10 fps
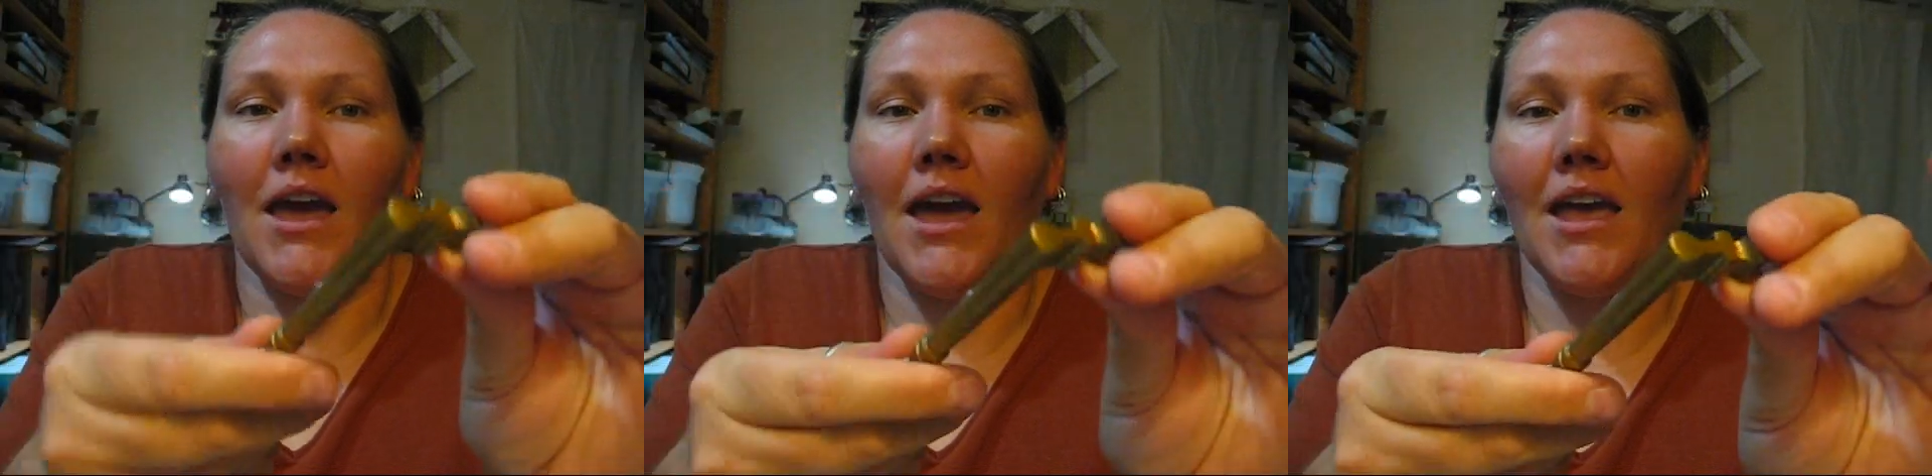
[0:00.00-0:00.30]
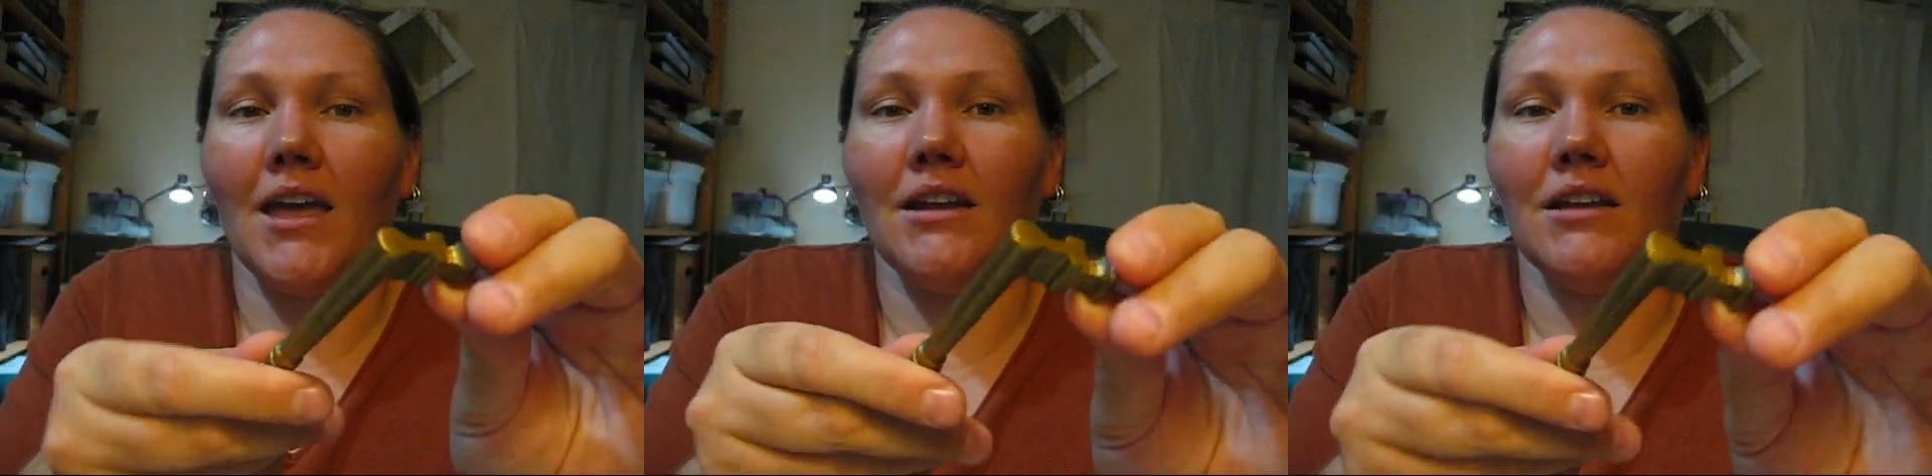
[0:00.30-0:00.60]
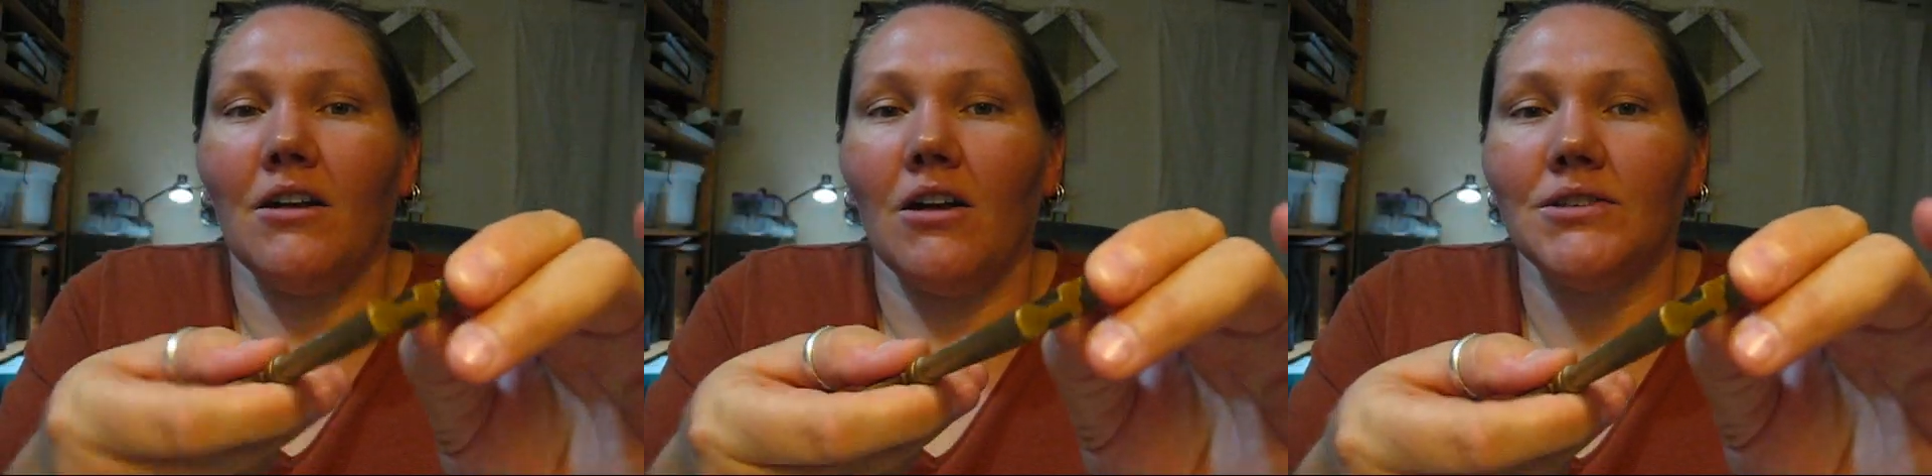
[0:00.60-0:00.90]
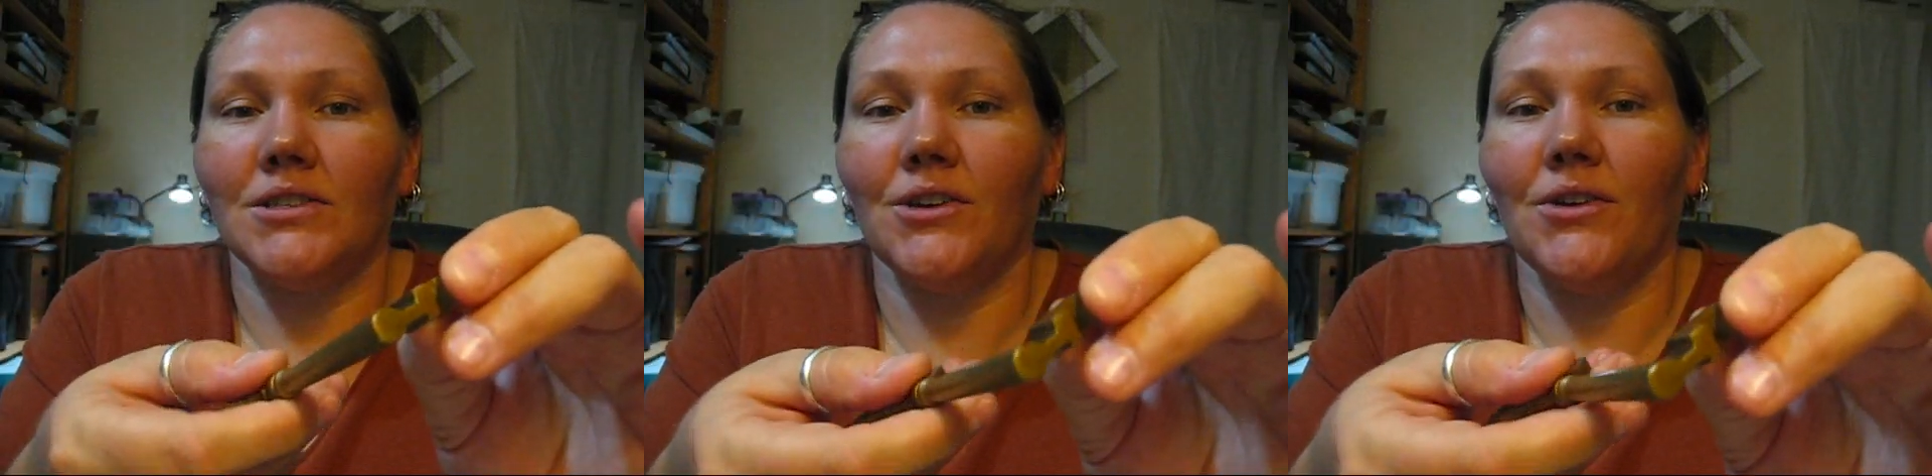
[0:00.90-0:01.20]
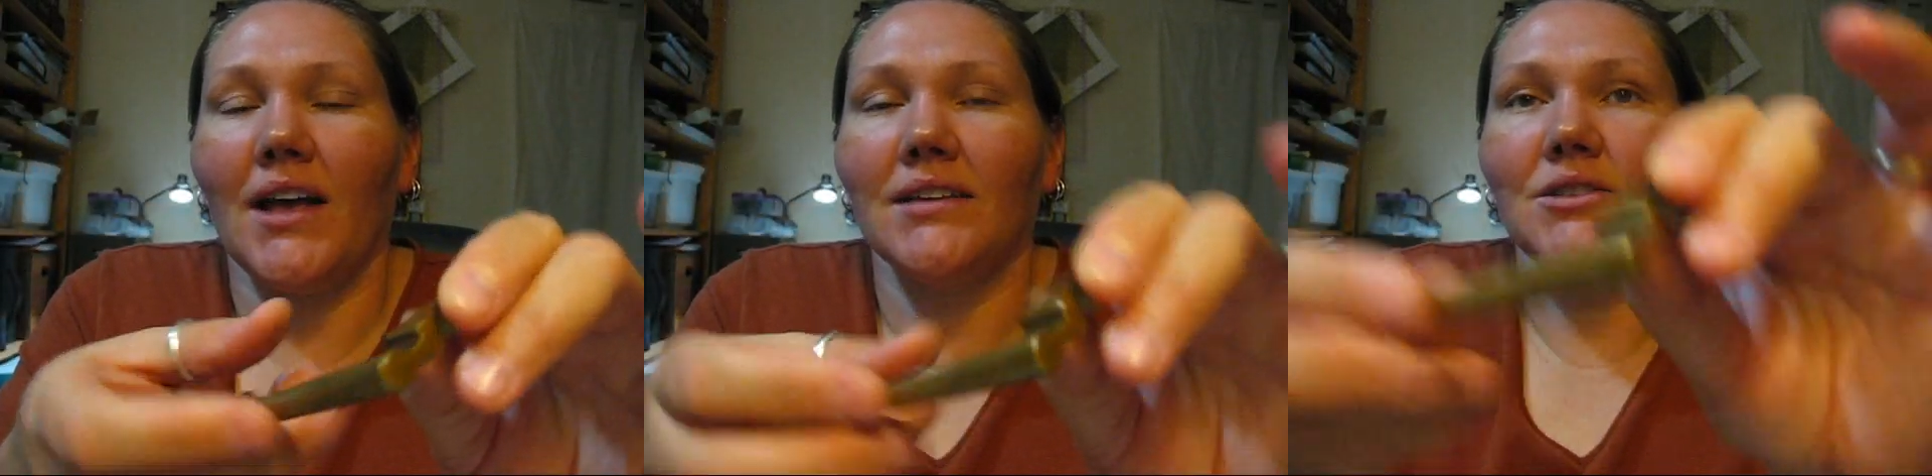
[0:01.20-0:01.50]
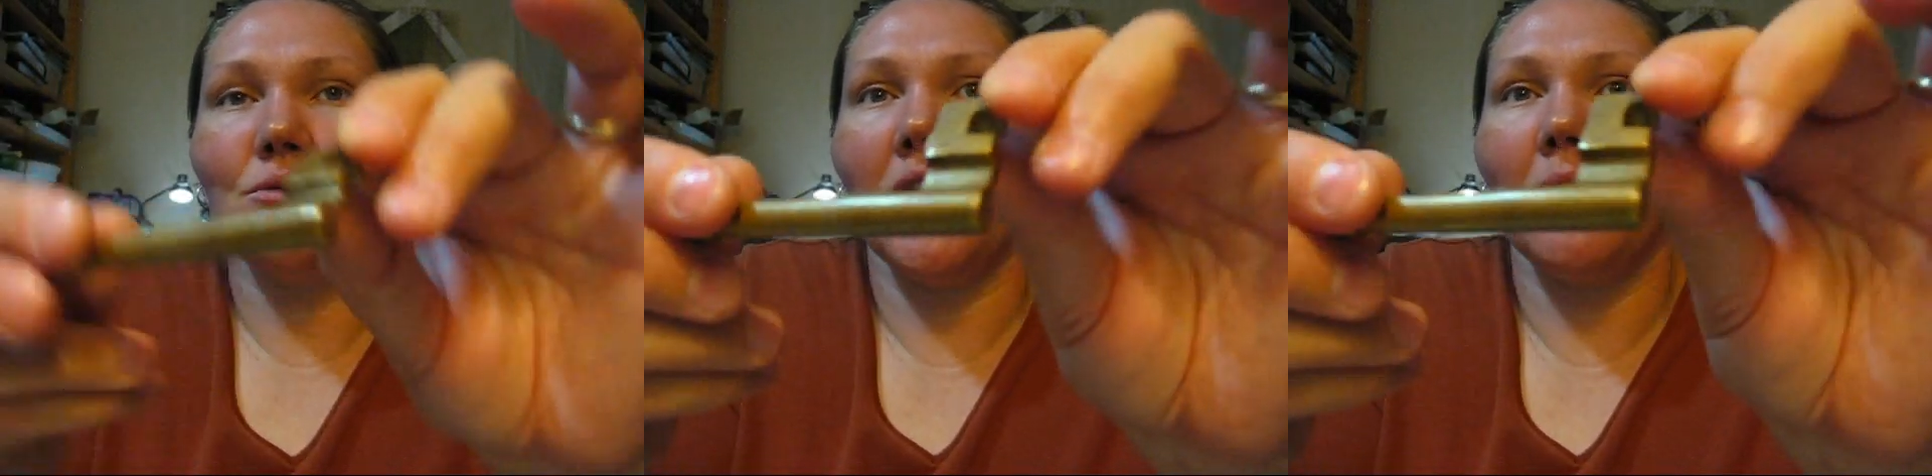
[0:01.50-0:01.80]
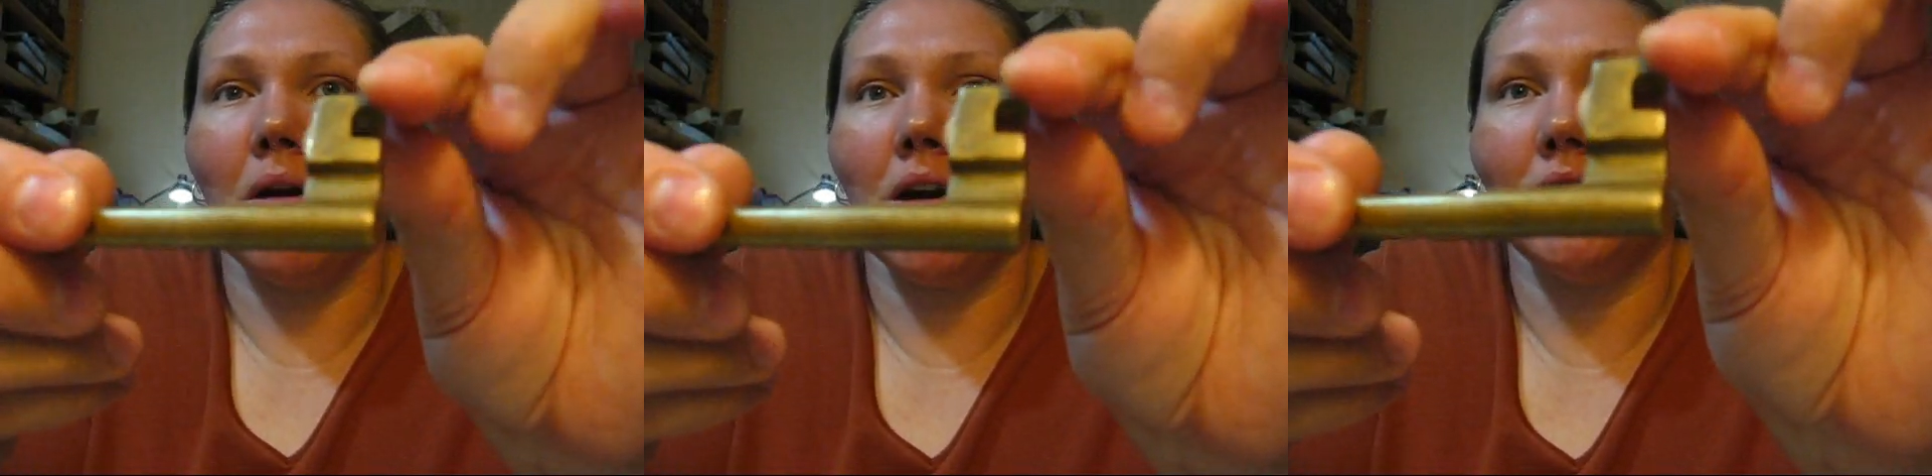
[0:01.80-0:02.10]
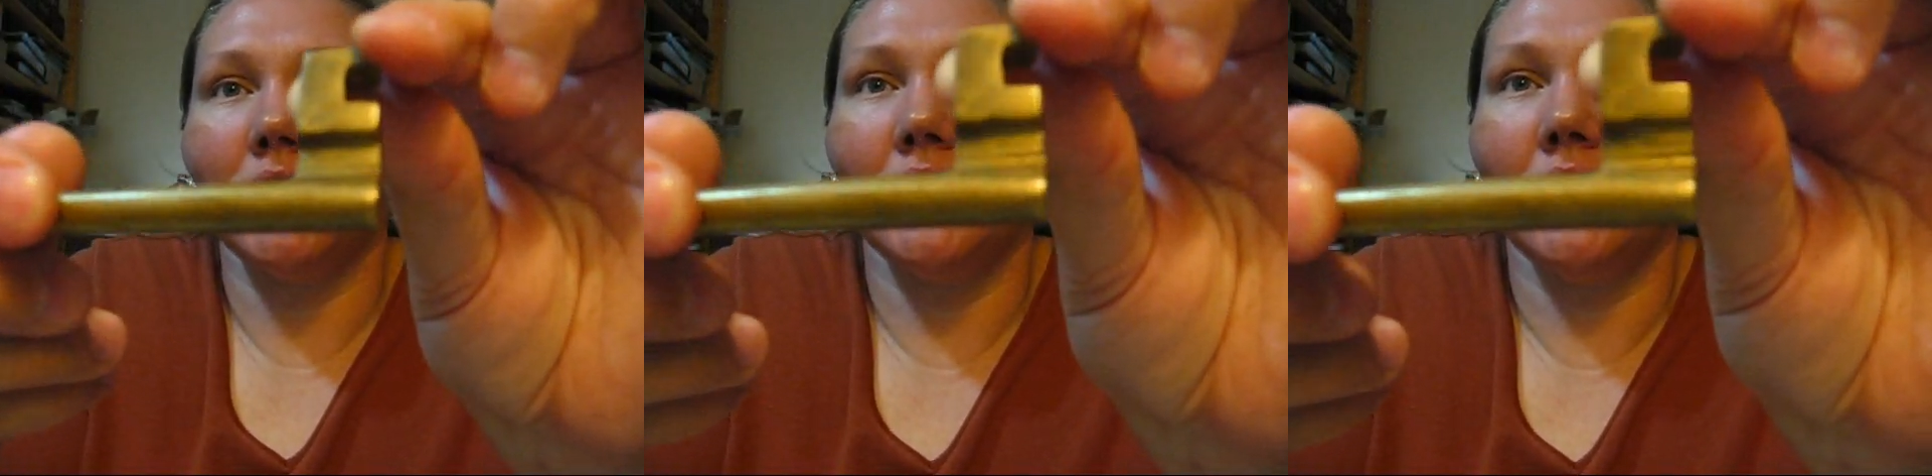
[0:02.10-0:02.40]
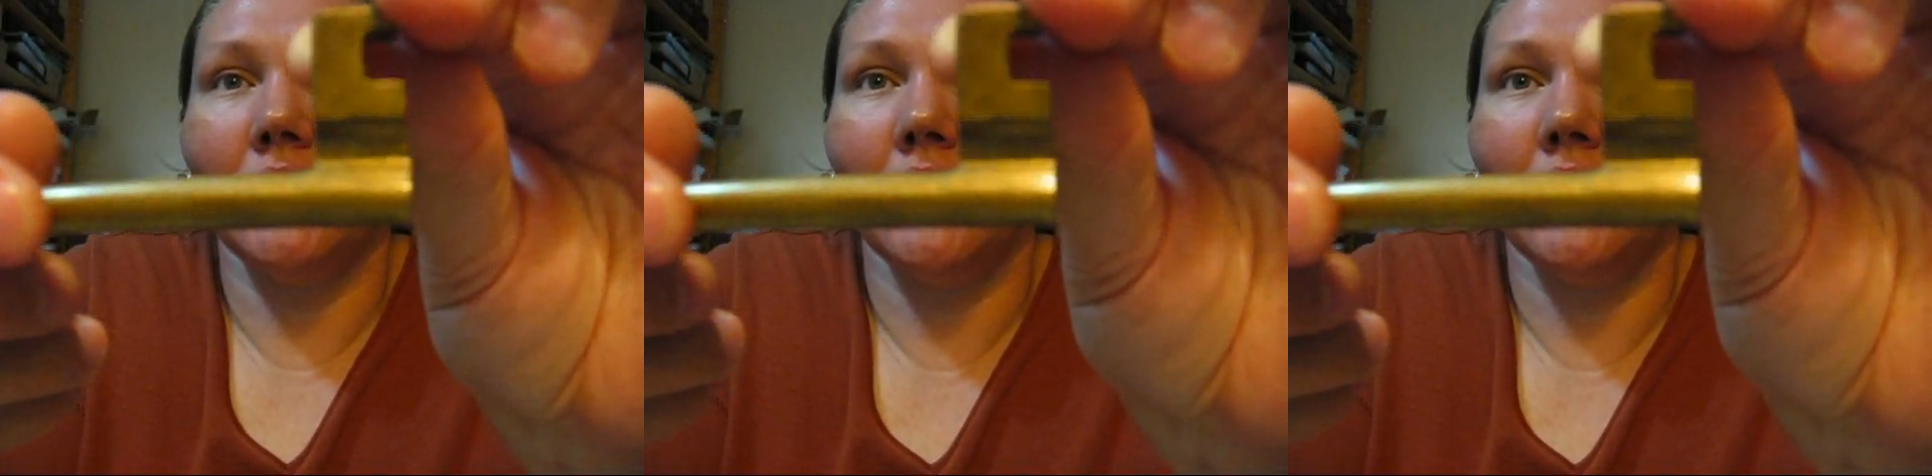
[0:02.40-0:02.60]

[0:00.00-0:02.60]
and it also has the wear marks